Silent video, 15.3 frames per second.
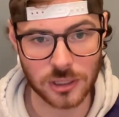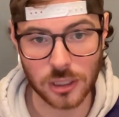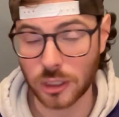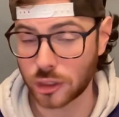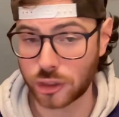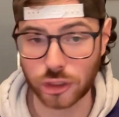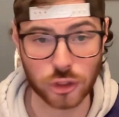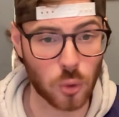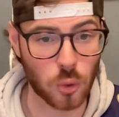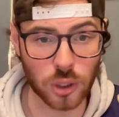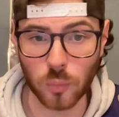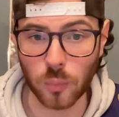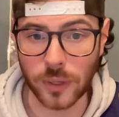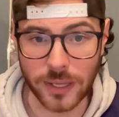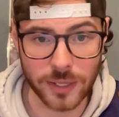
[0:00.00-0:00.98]

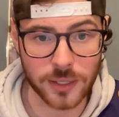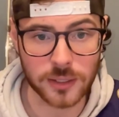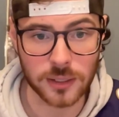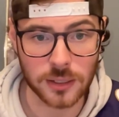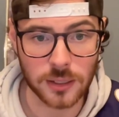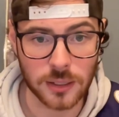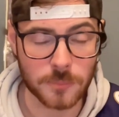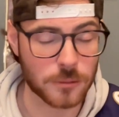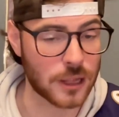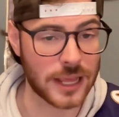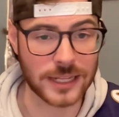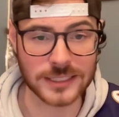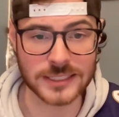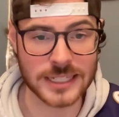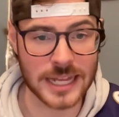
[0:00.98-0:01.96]
Short week,
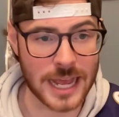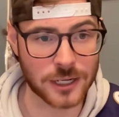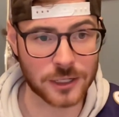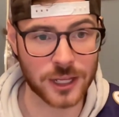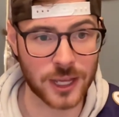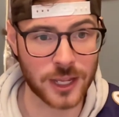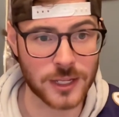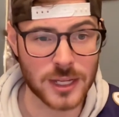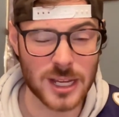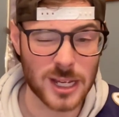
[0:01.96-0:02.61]
playing Saturday.